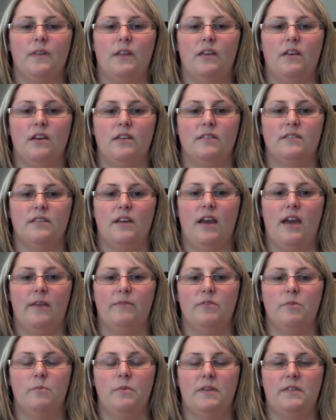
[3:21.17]
because I
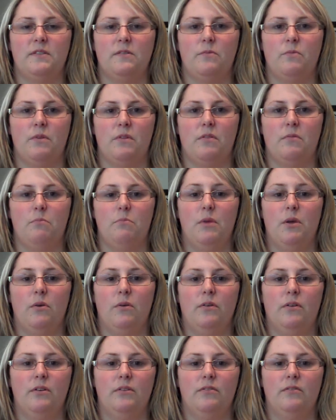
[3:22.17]
have to mix it with
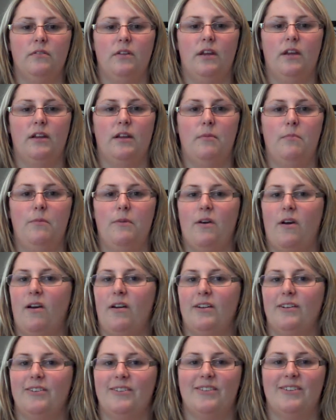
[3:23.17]
milk, and I'm
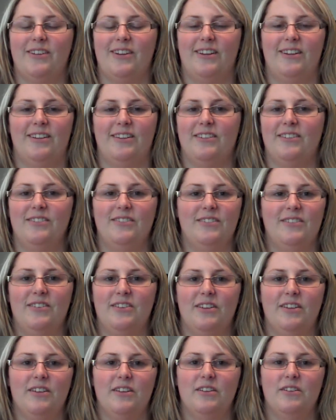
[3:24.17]
not gonna
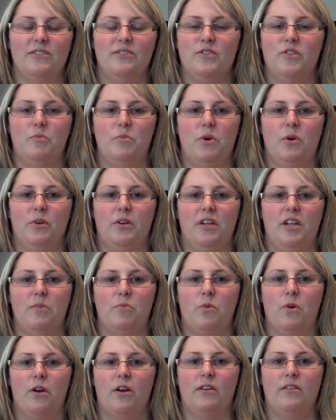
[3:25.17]
do milk
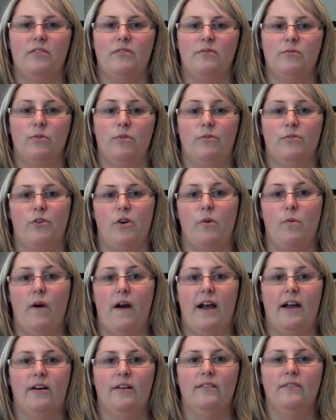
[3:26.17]
anymore, well, for a
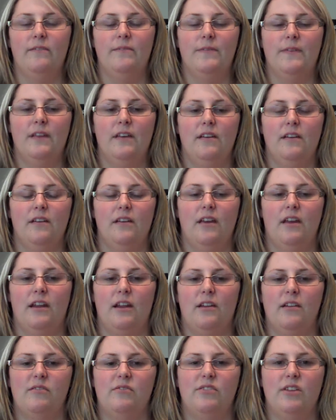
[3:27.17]
while.
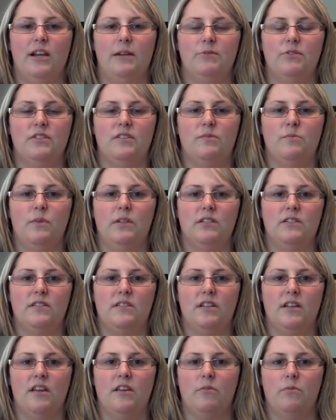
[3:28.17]
And I've just been
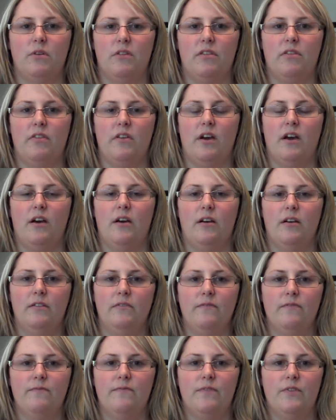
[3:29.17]
sticking with the
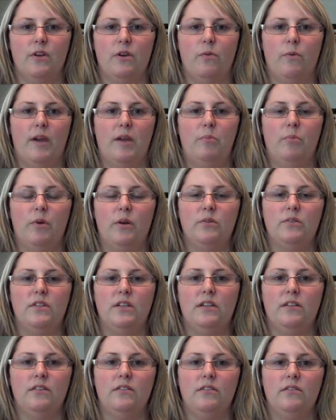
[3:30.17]
whey
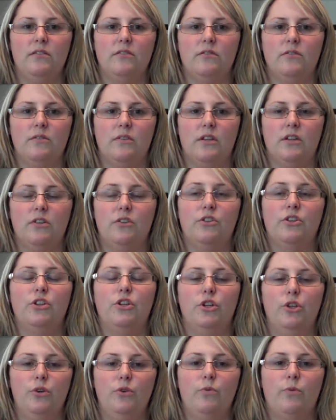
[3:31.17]
protein, the
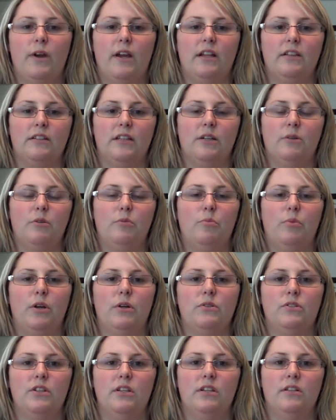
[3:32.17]
new whey liquid
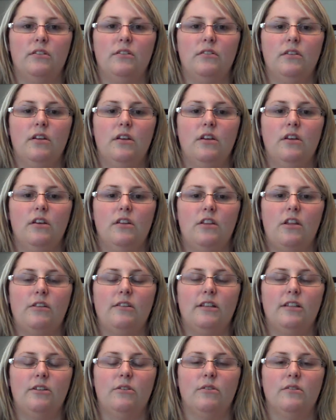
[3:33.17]
protein. They look
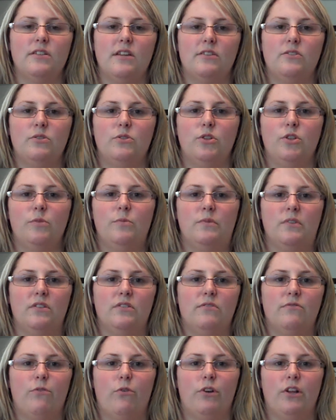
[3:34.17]
like little test tubes.
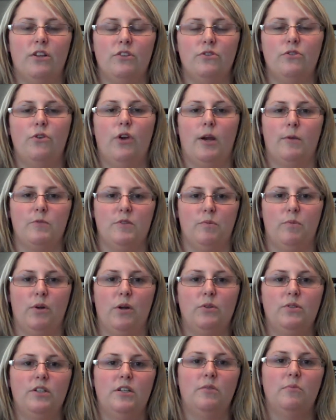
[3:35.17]
It's 42 grams of
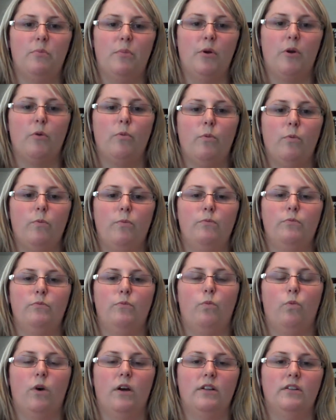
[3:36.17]
protein per
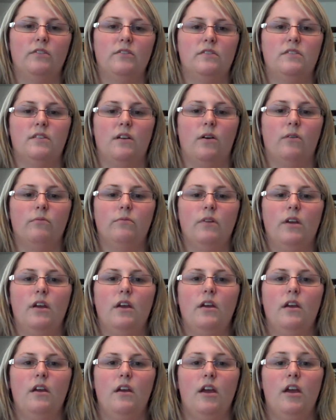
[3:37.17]
one, so
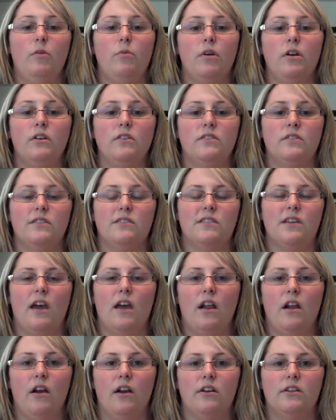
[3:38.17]
it works. It's
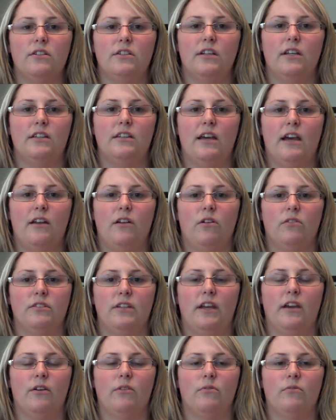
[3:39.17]
kind of hard to get that all
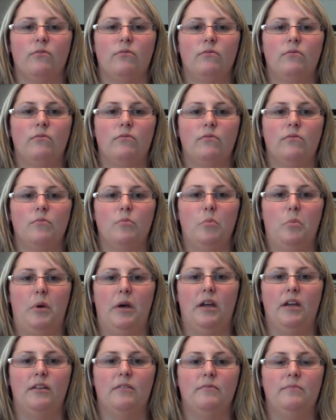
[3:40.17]
down,
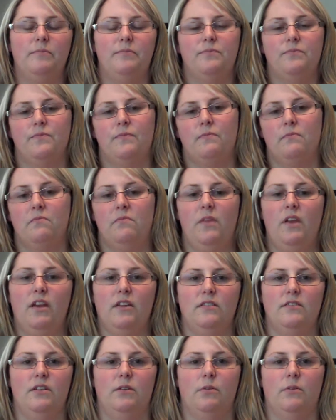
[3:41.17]
but you
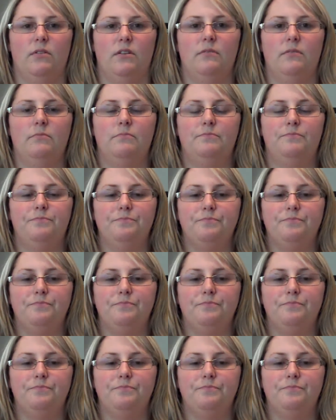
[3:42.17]
gotta deal with it.